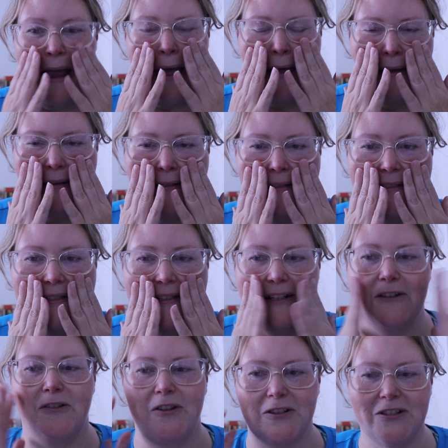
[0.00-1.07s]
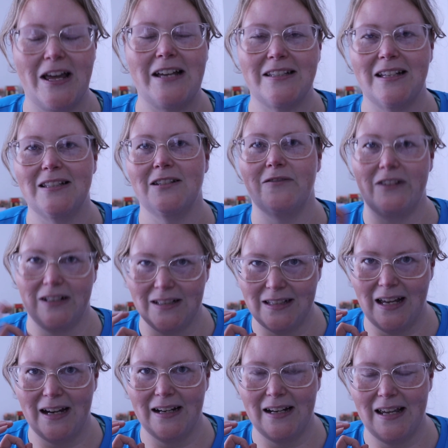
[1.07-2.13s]
And, you know, there's that sense of
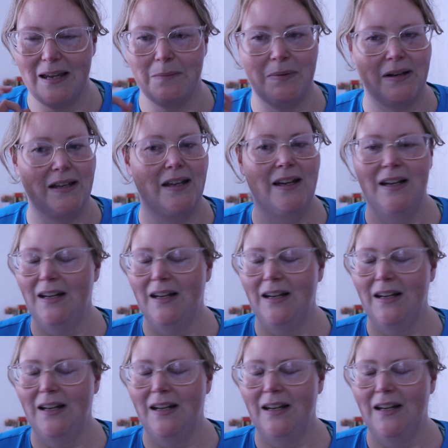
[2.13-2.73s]
anxiety, but